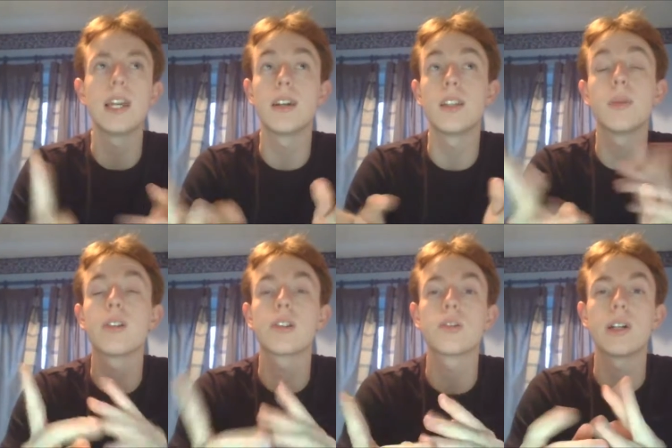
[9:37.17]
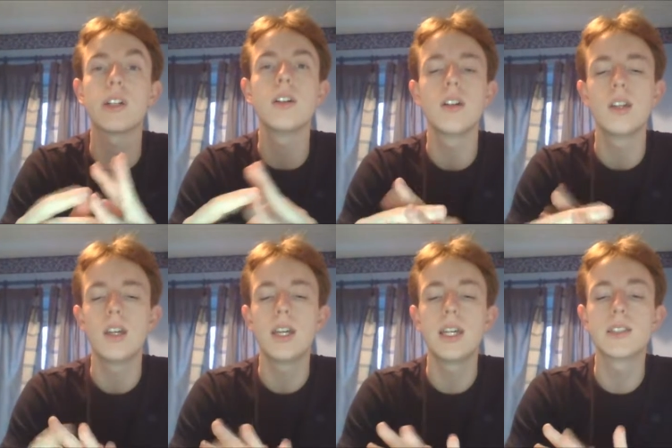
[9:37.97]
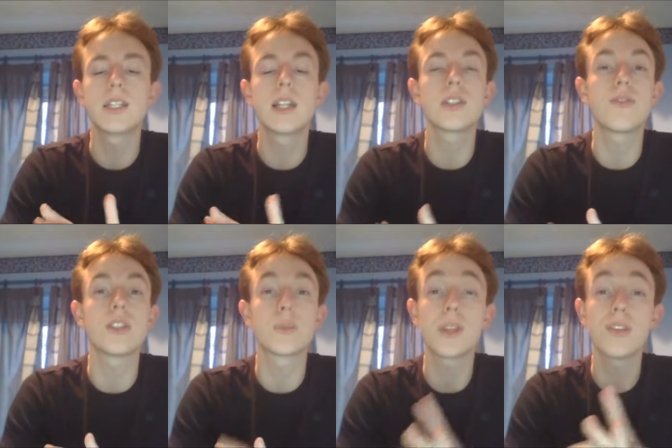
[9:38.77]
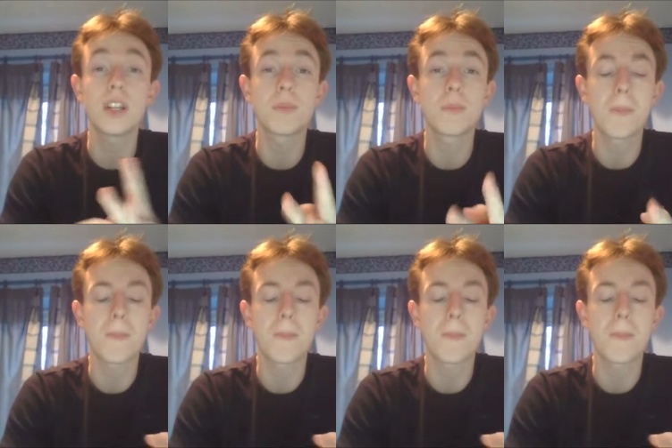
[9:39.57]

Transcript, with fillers: Yeah, in America as well, is Tales of Vesperia.